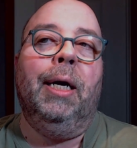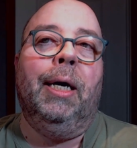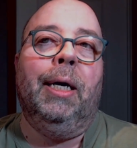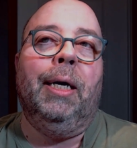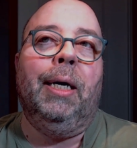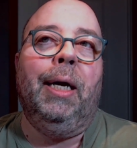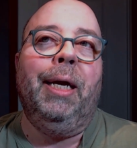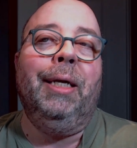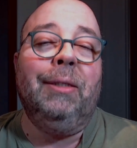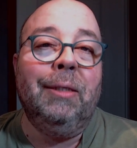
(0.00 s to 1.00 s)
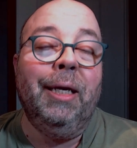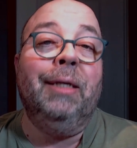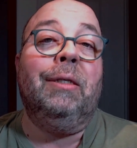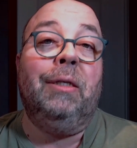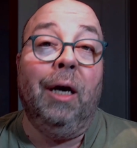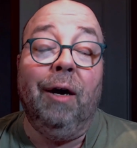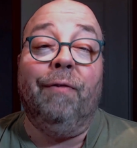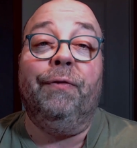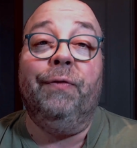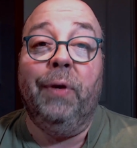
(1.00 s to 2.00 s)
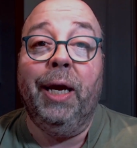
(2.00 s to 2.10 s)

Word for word: Uh, it's it's tough,